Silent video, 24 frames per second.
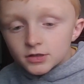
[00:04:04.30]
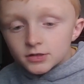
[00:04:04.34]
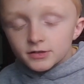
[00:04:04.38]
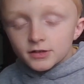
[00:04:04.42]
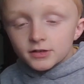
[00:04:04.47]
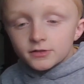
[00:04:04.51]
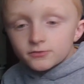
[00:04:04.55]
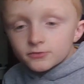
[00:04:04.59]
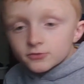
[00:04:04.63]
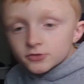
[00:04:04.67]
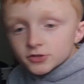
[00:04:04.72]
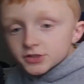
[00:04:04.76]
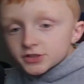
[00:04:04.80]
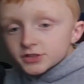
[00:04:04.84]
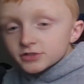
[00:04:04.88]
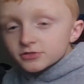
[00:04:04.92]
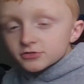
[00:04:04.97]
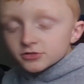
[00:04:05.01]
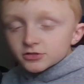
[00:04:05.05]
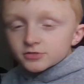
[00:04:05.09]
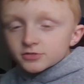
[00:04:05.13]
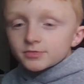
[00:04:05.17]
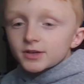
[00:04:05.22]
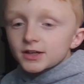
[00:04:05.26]
Net force
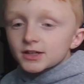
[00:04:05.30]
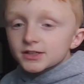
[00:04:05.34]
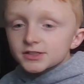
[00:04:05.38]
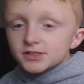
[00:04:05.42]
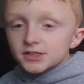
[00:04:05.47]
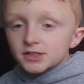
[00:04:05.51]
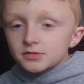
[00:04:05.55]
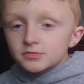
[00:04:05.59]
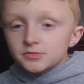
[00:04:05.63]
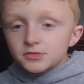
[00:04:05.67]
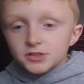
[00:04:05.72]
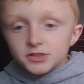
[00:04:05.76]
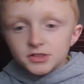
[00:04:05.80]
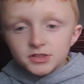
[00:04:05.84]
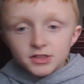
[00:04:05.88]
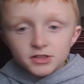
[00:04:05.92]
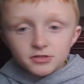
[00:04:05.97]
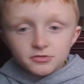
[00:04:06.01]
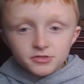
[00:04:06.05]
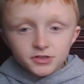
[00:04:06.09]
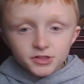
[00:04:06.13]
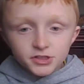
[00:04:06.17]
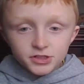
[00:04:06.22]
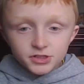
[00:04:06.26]
equals mass times
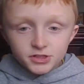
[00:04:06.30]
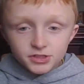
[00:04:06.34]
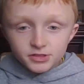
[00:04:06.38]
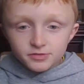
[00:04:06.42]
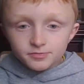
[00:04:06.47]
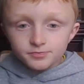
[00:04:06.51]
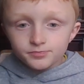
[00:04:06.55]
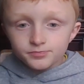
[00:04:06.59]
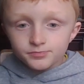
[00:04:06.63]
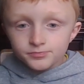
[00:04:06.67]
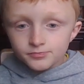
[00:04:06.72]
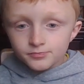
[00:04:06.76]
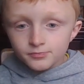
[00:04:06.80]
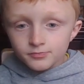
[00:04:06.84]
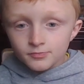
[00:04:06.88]
acceleration.